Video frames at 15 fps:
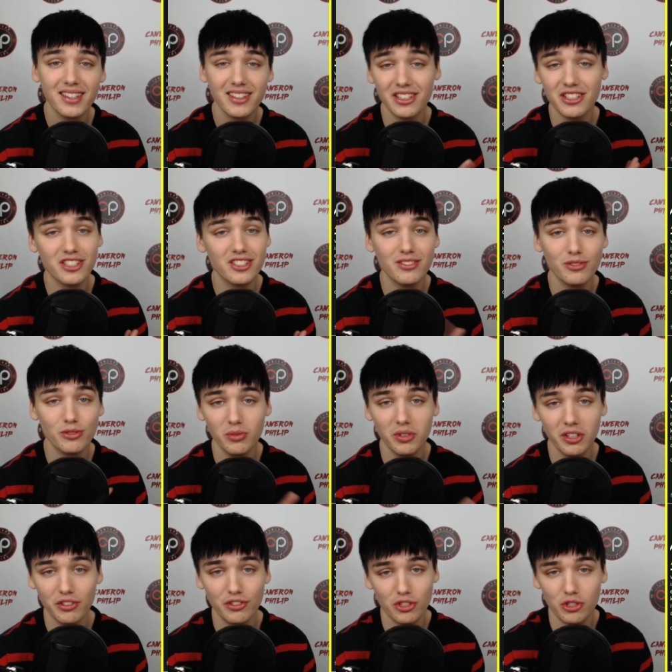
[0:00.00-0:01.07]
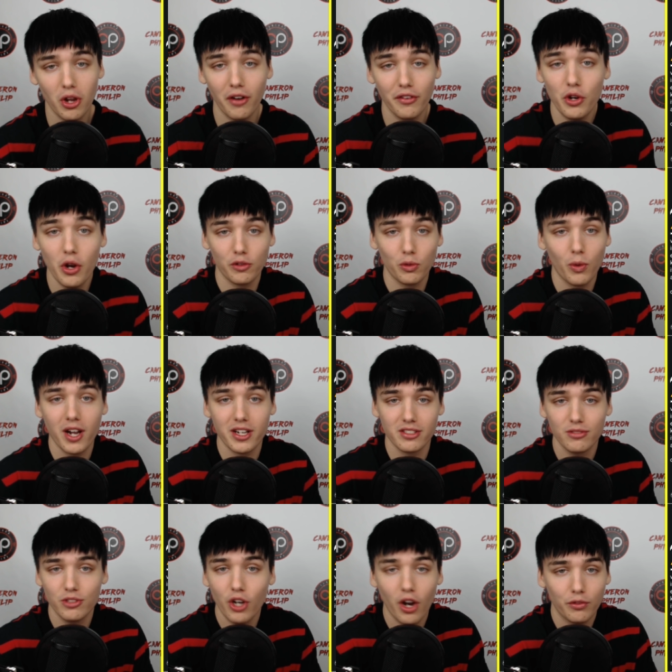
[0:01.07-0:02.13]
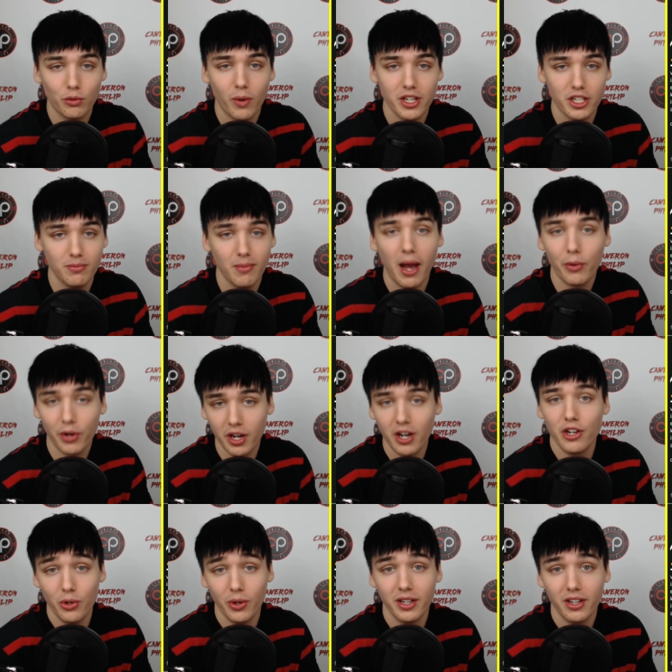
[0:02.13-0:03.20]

then just you just don't you don't have to watch it. You don't have to watch it, but we're gonna do it,